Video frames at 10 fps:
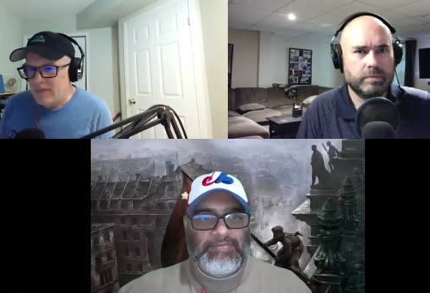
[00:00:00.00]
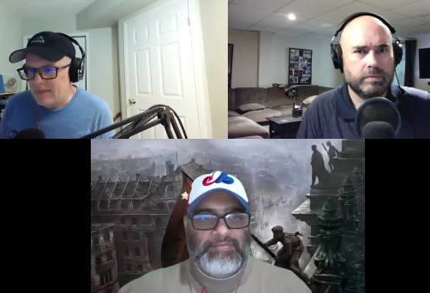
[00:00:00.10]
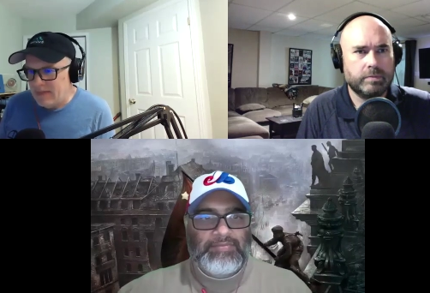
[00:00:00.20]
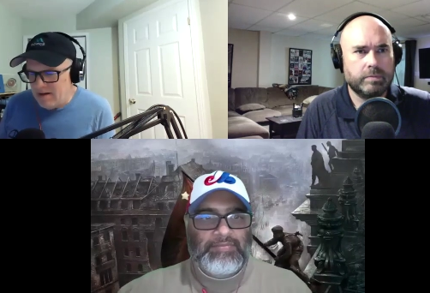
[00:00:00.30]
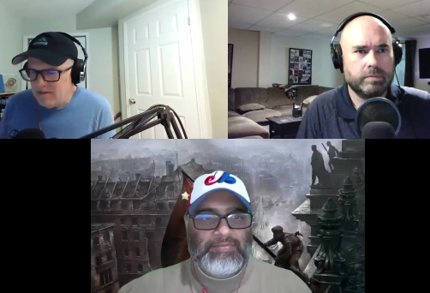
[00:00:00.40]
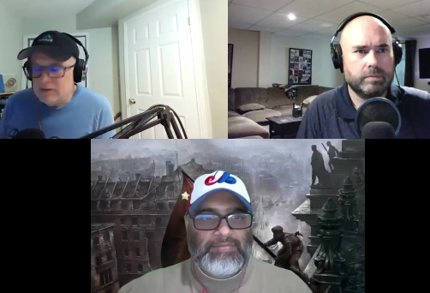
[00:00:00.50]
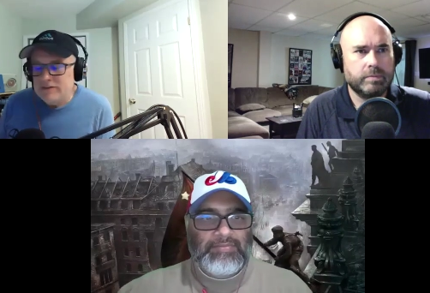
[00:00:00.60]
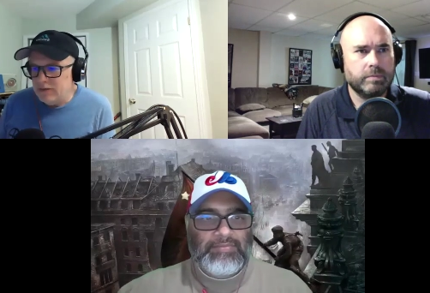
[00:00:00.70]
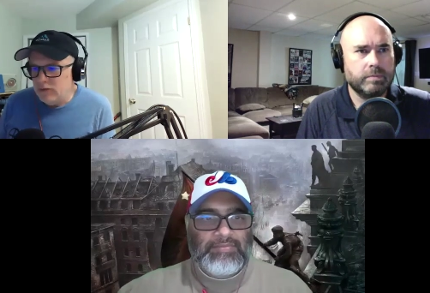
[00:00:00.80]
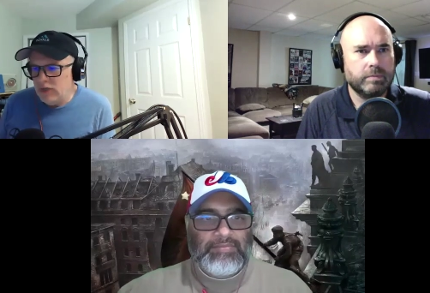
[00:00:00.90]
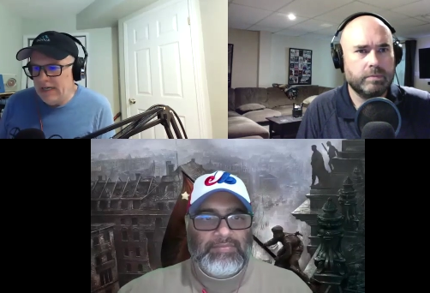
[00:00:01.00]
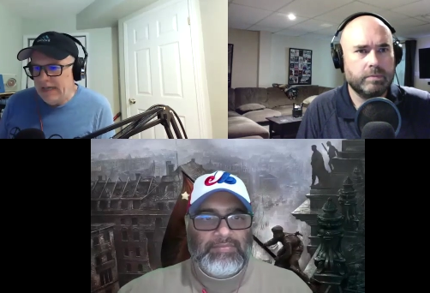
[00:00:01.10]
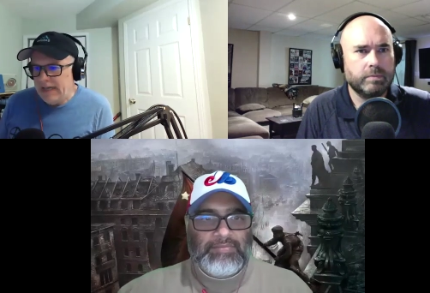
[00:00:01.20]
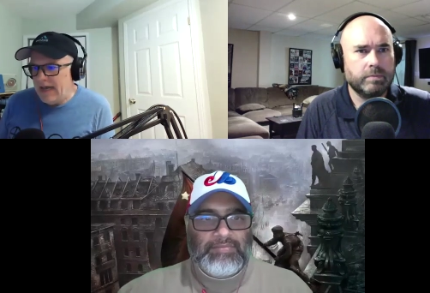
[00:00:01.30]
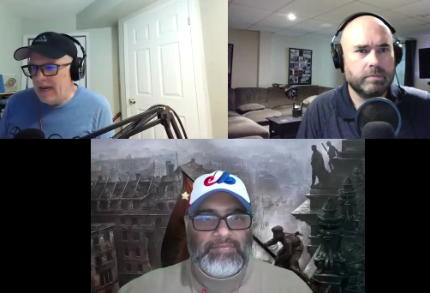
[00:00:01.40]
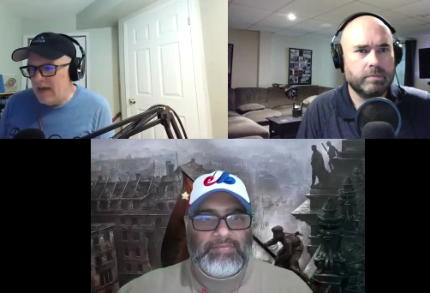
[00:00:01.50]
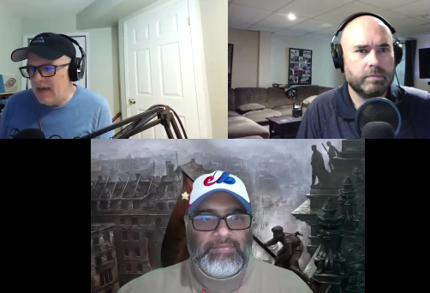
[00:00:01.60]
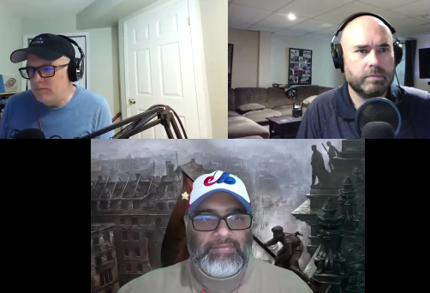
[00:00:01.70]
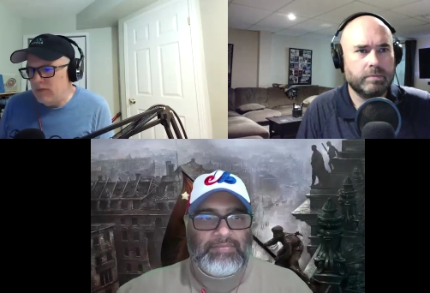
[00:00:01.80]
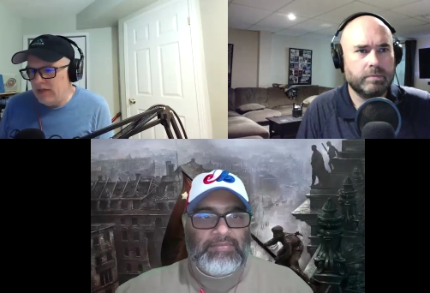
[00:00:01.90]
Speaker 1: No, not really. And I,
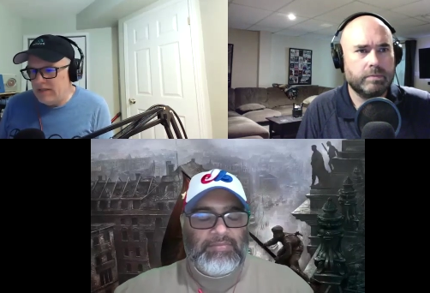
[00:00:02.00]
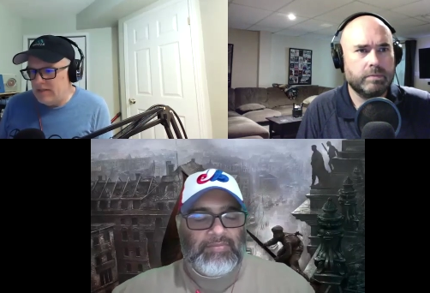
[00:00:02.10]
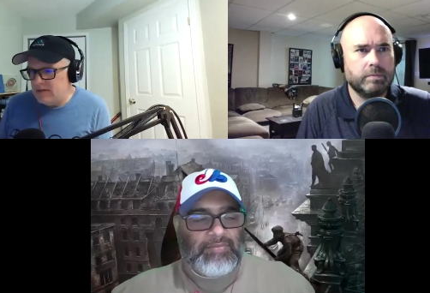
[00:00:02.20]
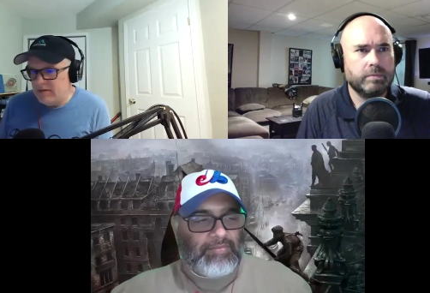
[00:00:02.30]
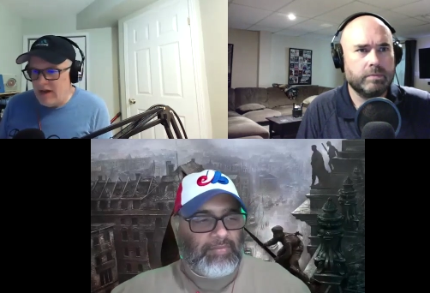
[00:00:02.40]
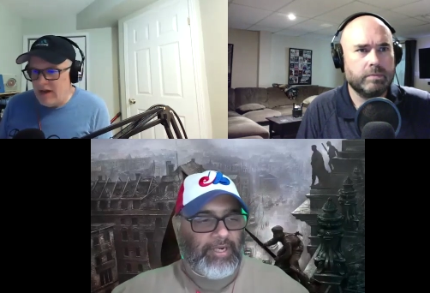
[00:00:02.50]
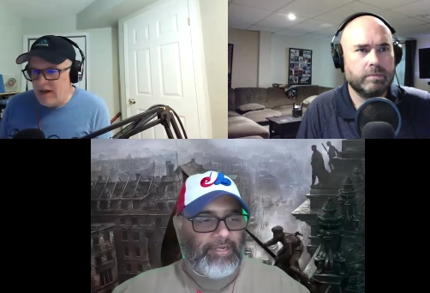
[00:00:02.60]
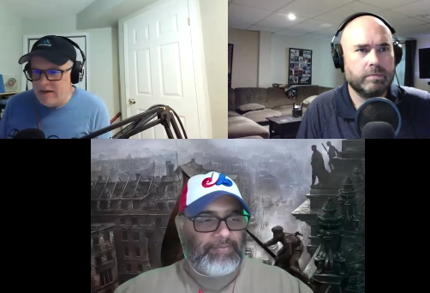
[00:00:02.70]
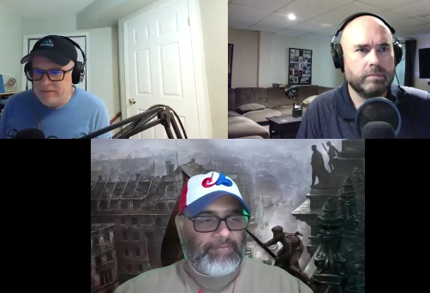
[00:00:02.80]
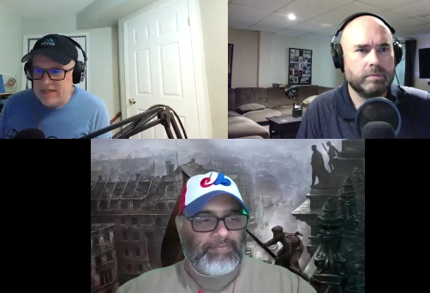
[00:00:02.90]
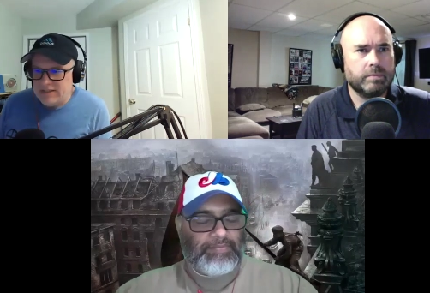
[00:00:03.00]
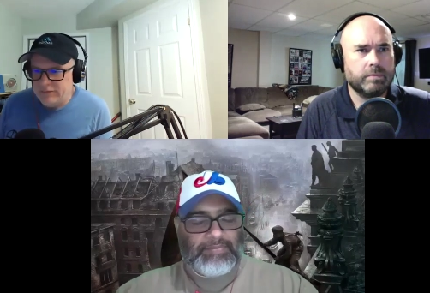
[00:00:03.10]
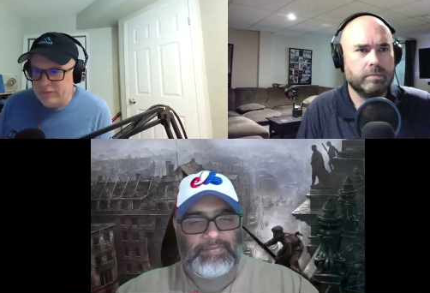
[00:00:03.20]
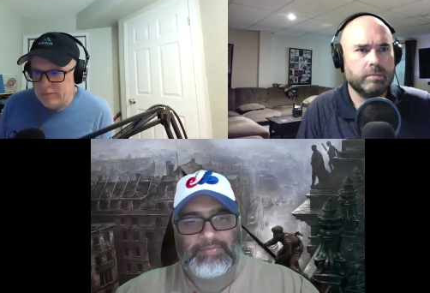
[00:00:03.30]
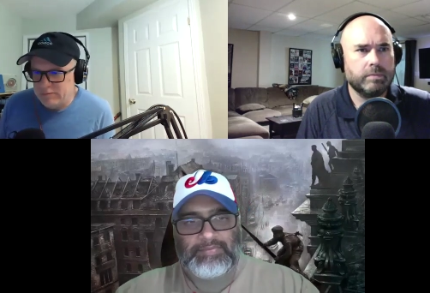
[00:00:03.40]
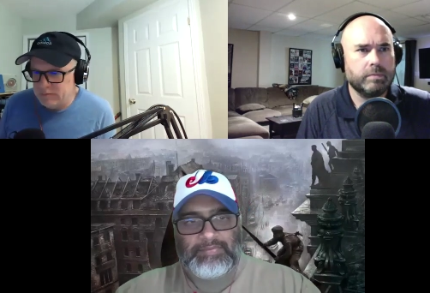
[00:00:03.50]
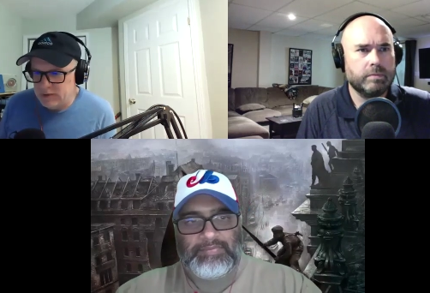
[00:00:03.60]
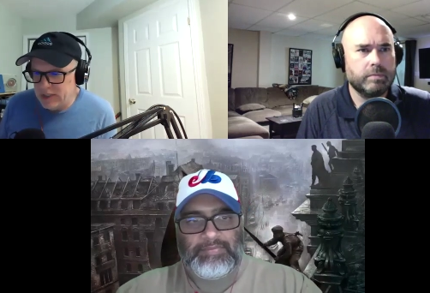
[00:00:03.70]
am look. So the graph right. is actually from